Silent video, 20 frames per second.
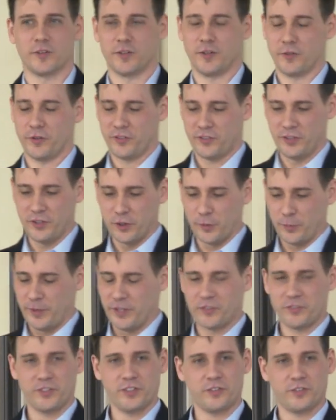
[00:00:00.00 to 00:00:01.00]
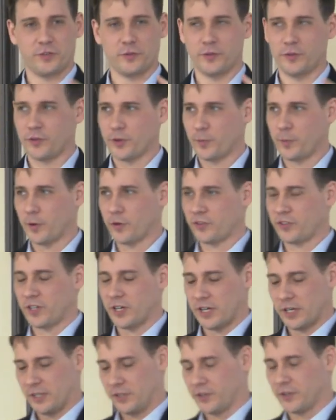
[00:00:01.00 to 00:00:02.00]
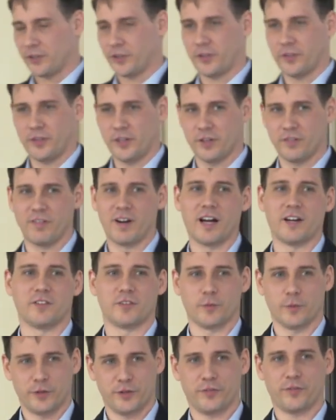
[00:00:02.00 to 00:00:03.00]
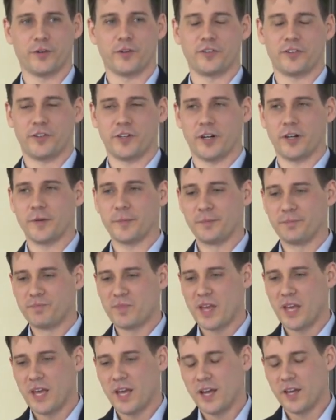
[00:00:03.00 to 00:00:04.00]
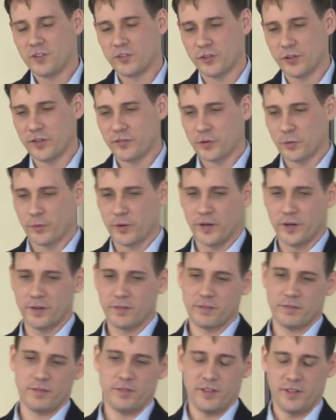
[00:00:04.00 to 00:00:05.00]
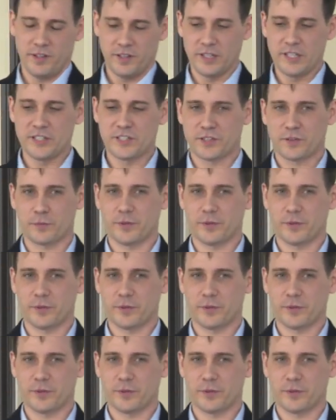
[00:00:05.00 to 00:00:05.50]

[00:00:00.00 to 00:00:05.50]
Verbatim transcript: You're the senior PhD student, you're the postdoc, and you're the, the, advisor when you first start. So you have to wear at least